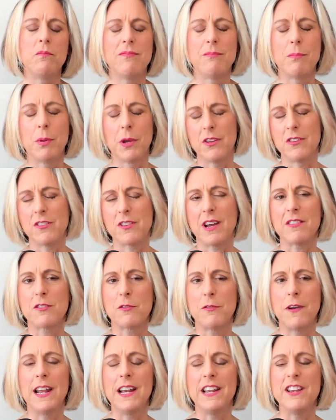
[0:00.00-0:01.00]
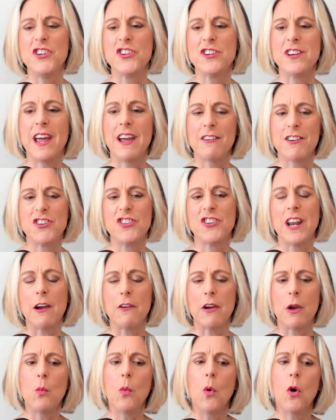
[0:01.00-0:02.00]
because that's fairly
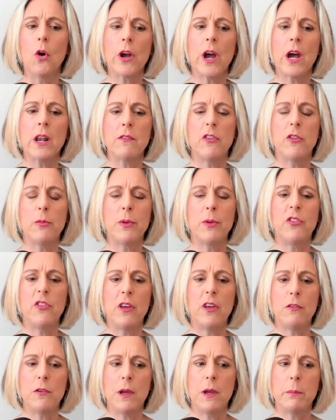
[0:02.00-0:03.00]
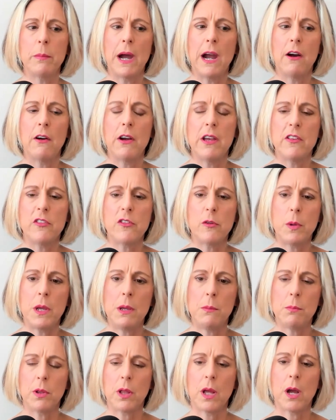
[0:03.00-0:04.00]
generic, what kind of specific barriers are
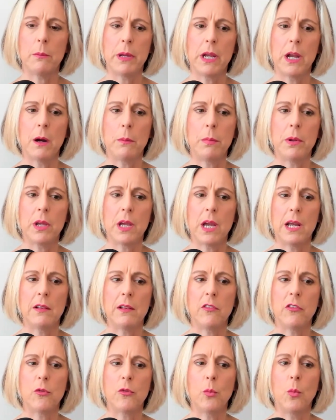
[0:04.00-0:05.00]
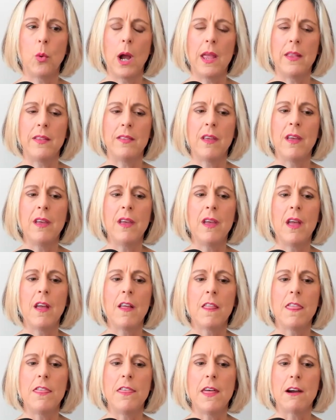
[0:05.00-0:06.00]
people coming up against when
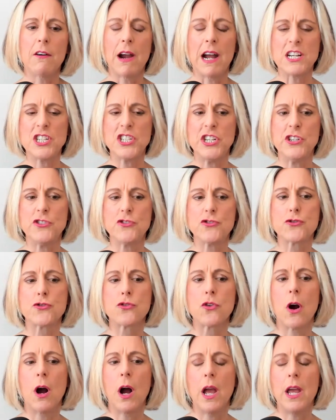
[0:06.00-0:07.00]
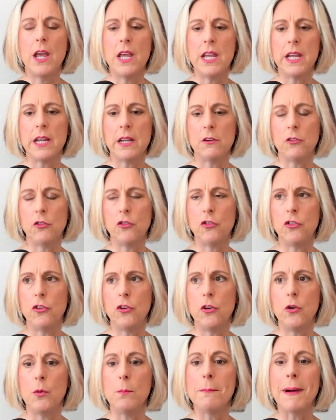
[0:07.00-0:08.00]
they're actually trying
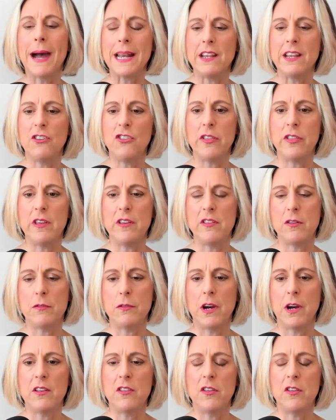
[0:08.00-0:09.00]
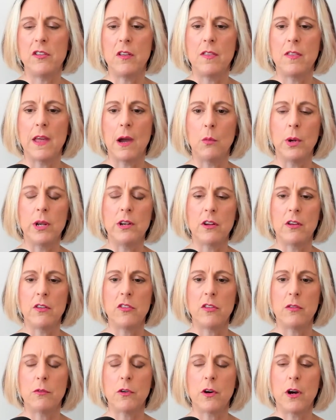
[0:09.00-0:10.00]
to manage these devices in that
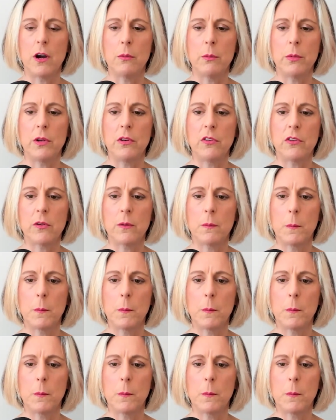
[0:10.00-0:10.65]
Windows environment?